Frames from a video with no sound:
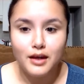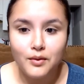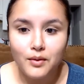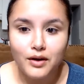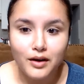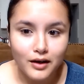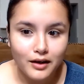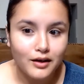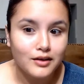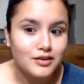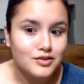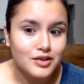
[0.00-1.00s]
we're good on
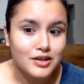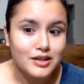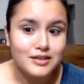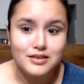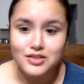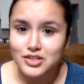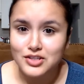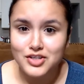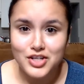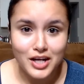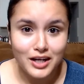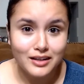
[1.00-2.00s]
the transition
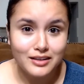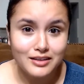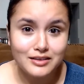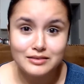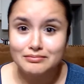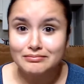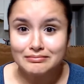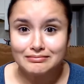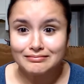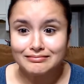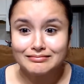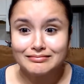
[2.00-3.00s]
shade,
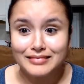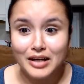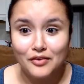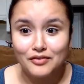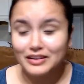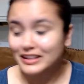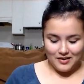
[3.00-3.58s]
hopefully.